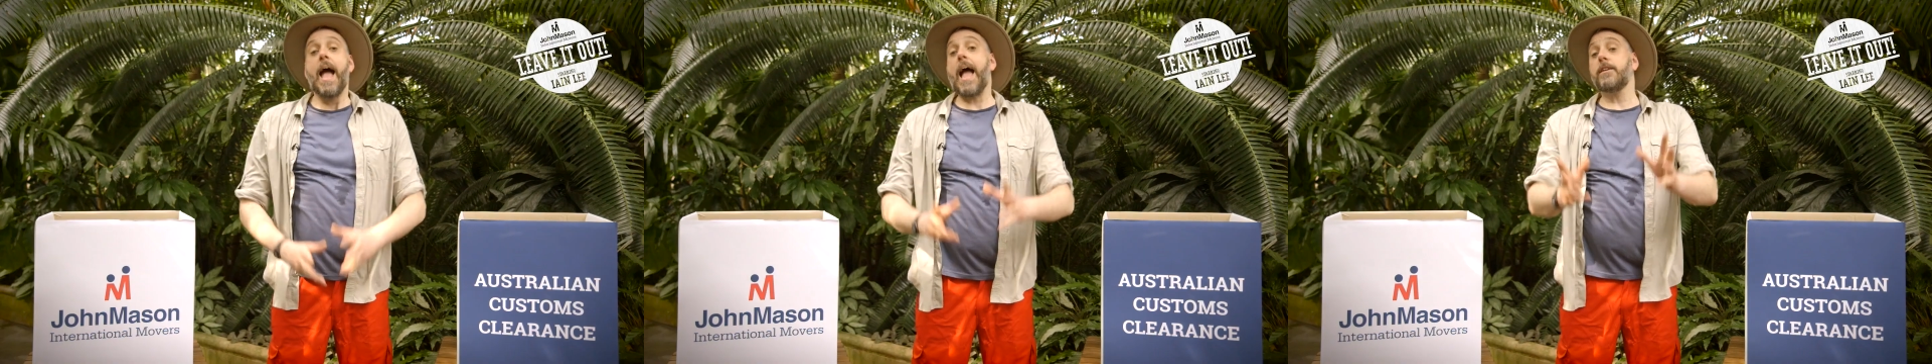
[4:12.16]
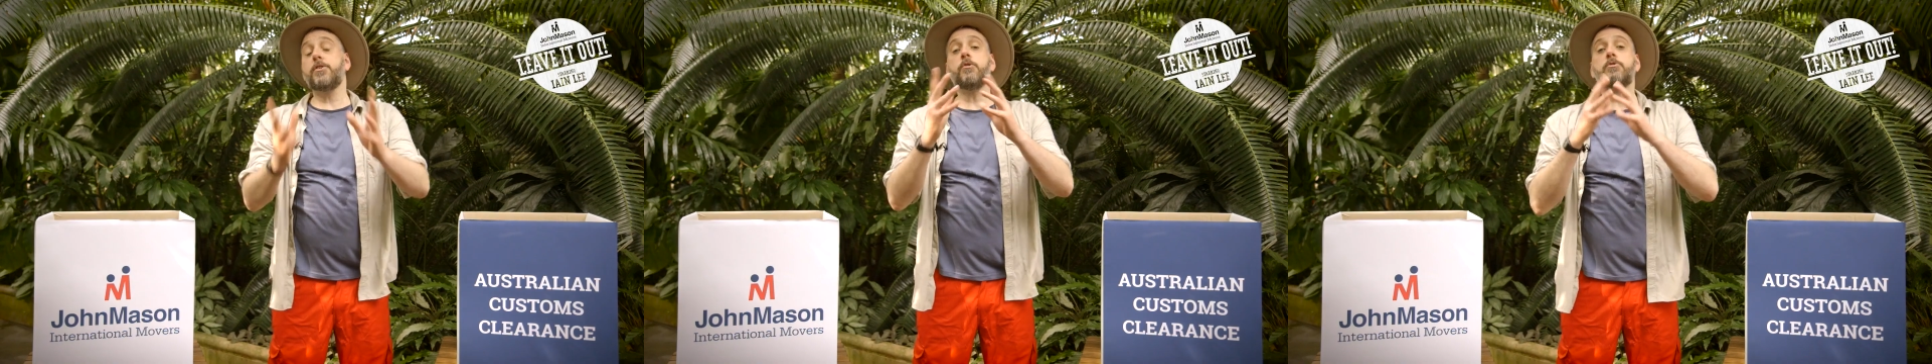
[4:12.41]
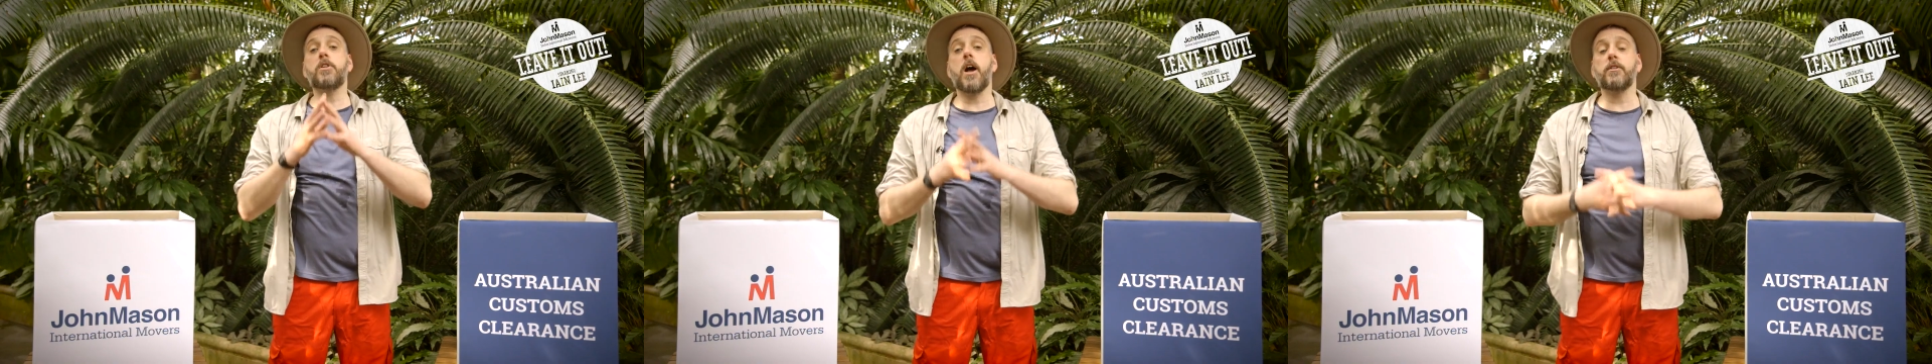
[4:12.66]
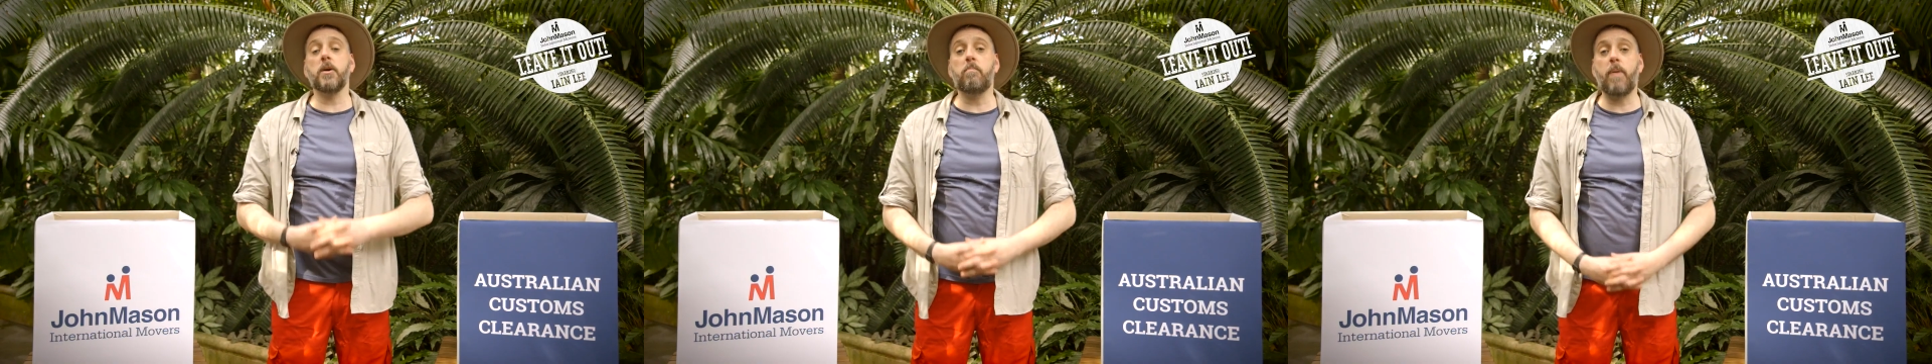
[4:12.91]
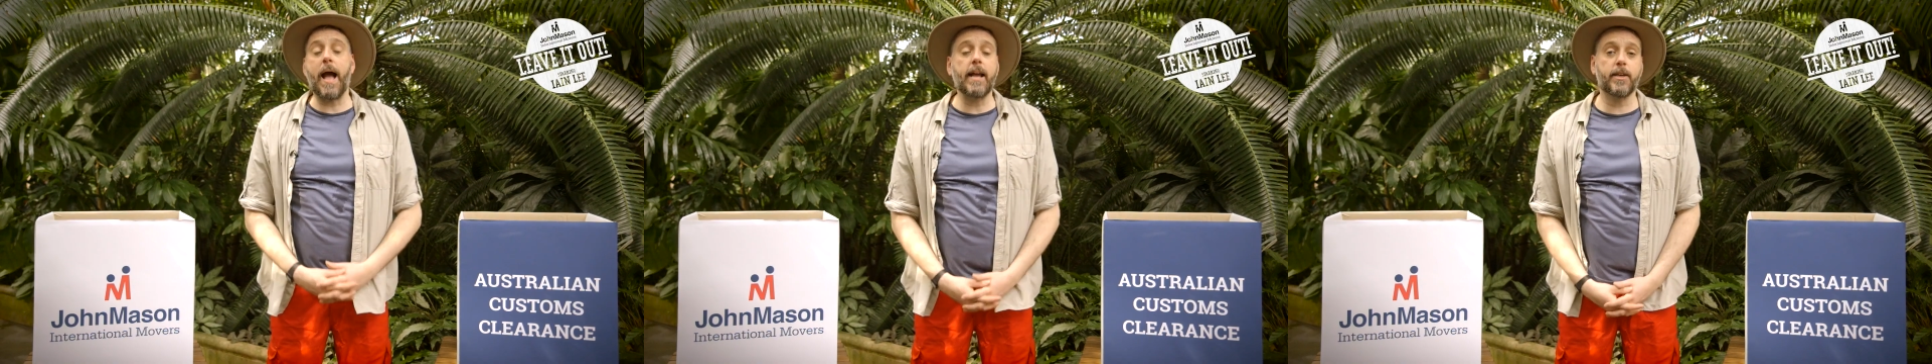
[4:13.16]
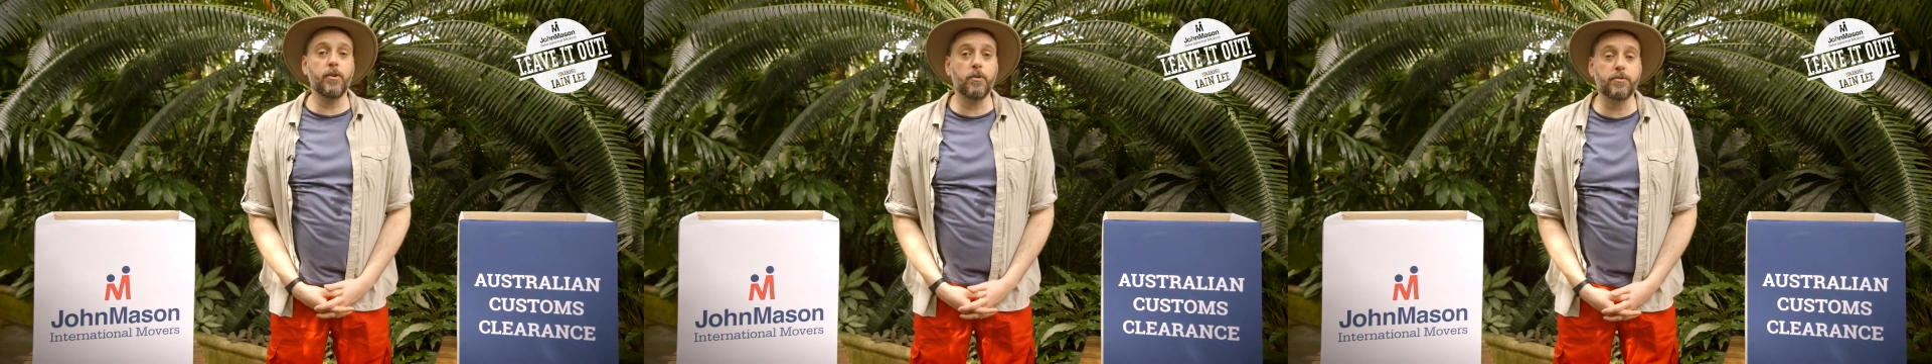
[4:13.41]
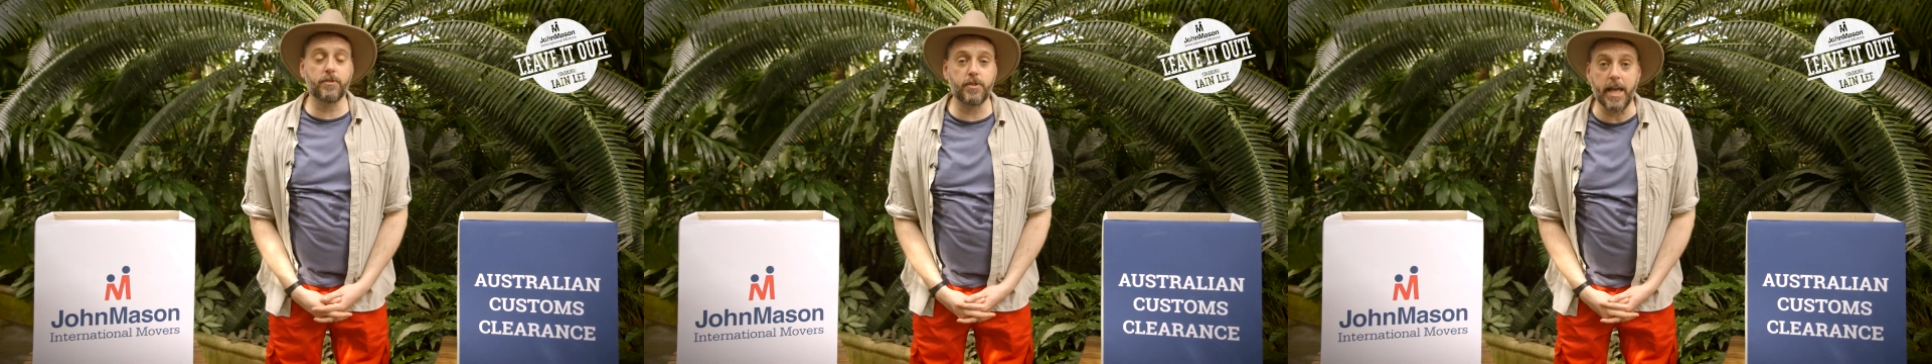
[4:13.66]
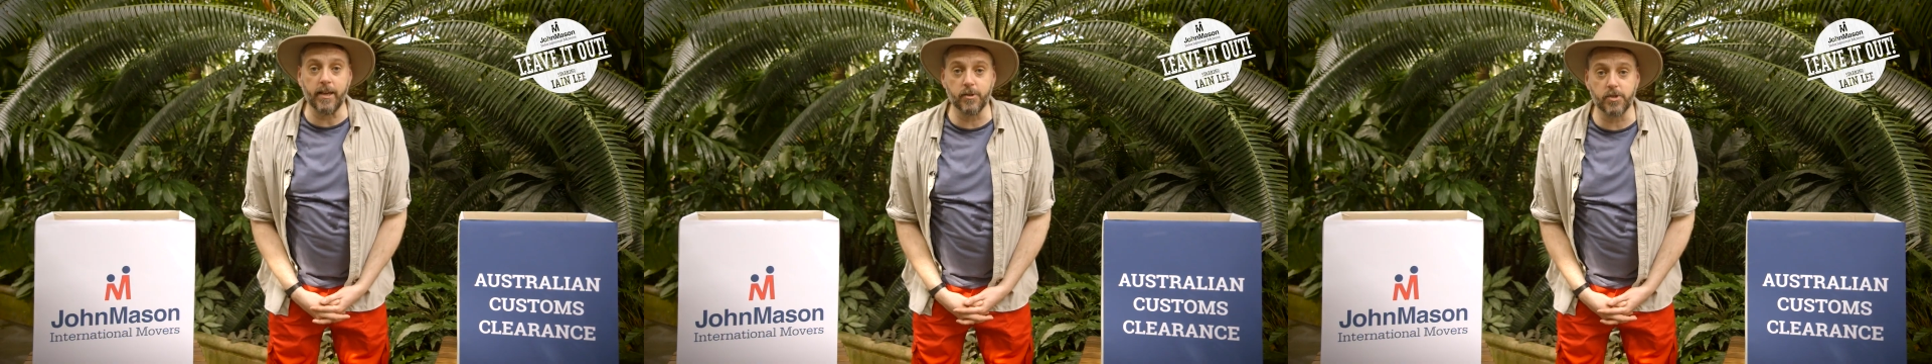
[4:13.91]
As you start to pack your
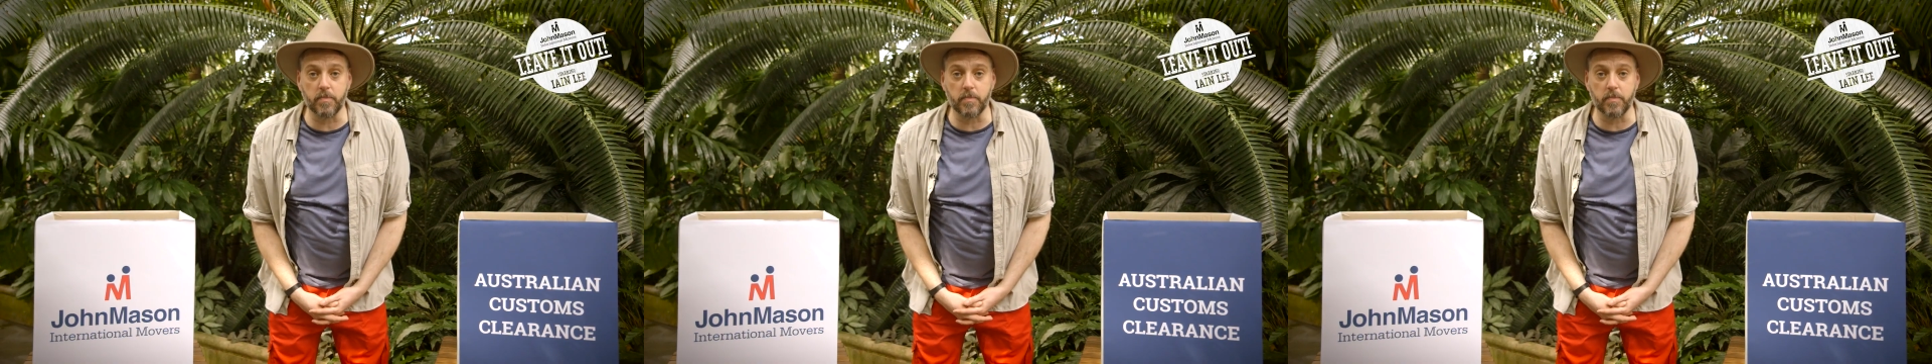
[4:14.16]
things